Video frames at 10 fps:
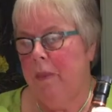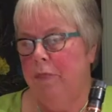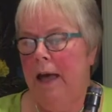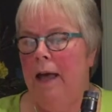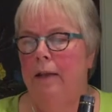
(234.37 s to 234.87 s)

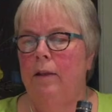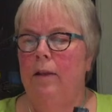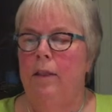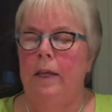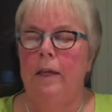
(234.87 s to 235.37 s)

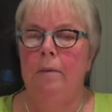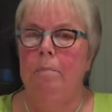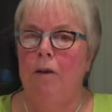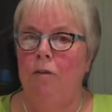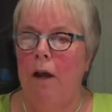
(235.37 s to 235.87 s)
than the
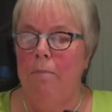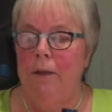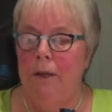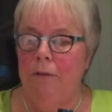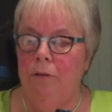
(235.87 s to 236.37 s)
Pedro
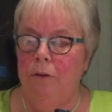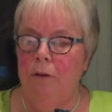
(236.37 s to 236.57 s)
Jimenez